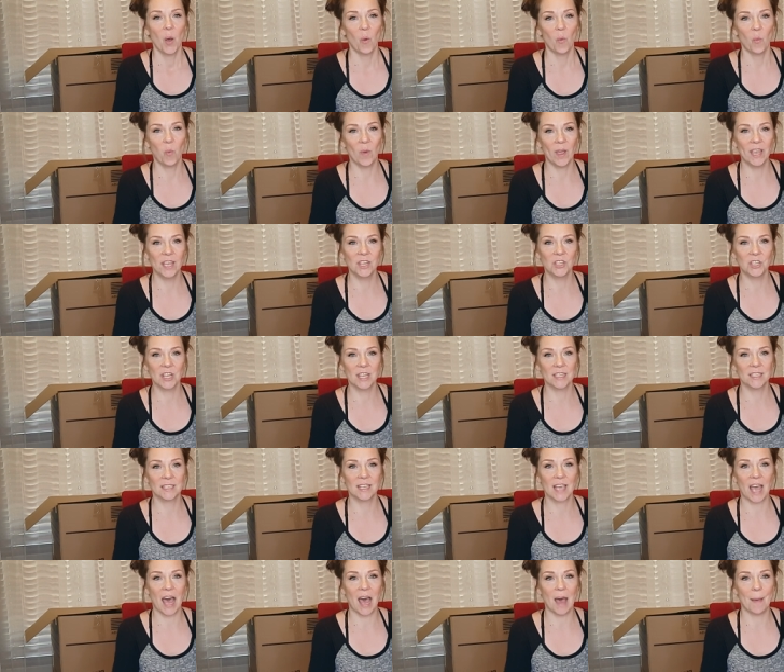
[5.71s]
We
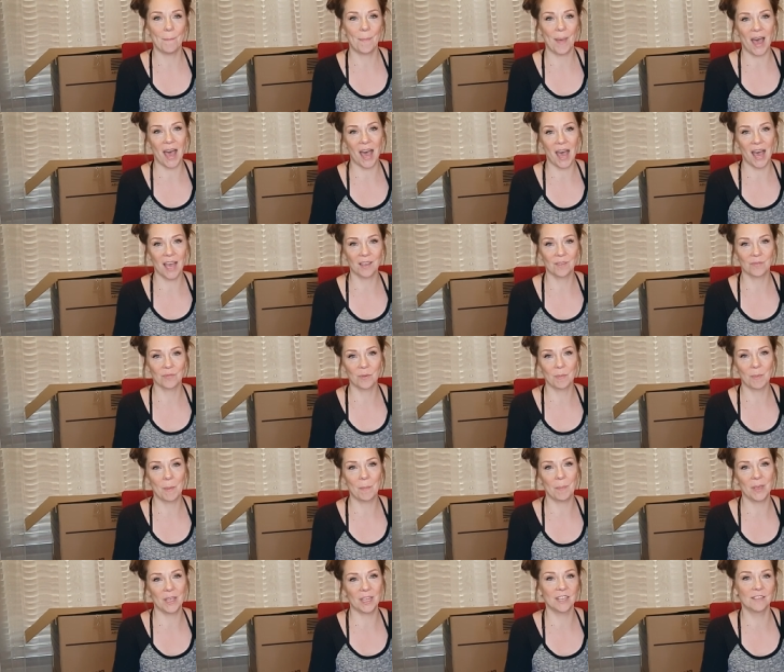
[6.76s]
just got back from
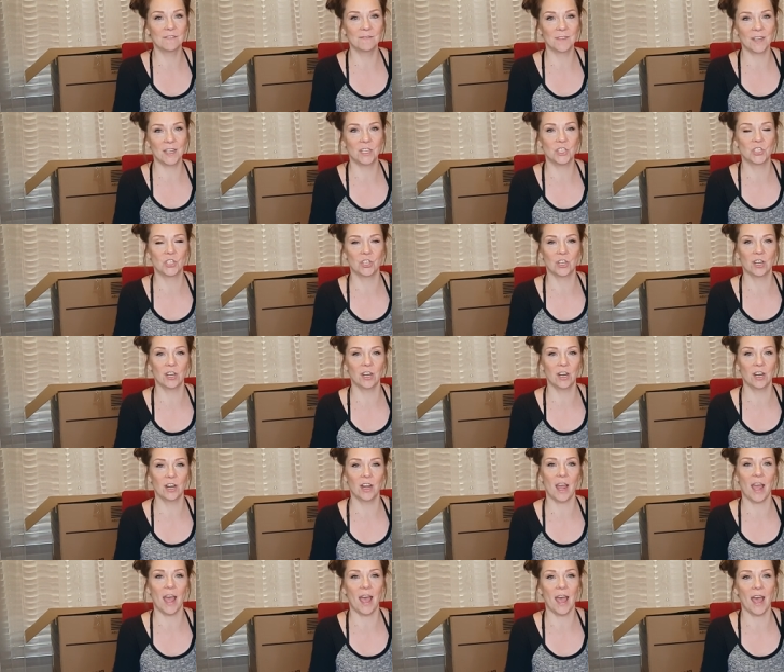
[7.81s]
a big
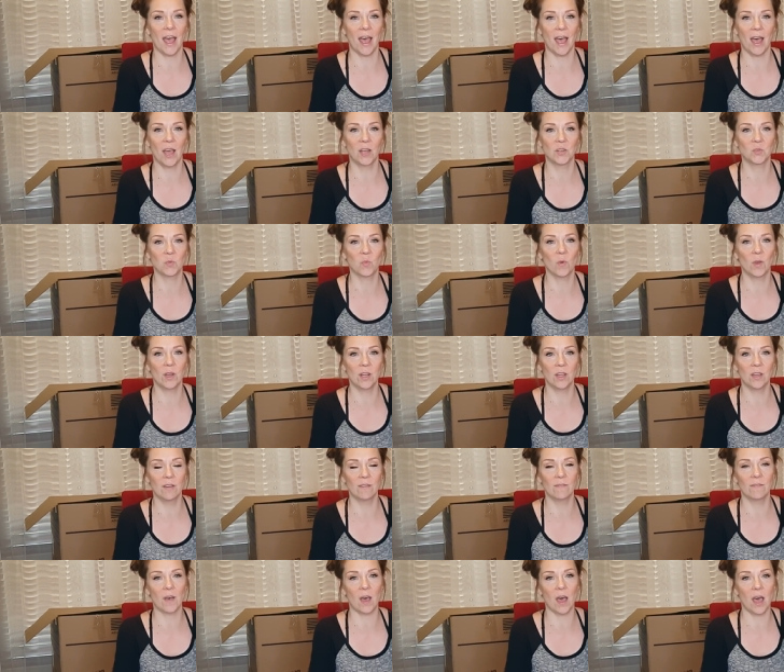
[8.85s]
adventure at one
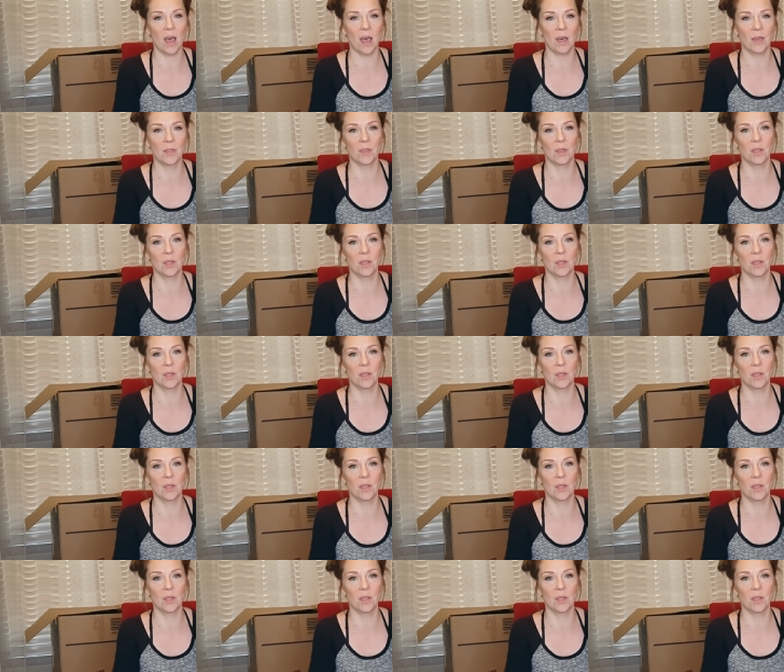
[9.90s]
of uh,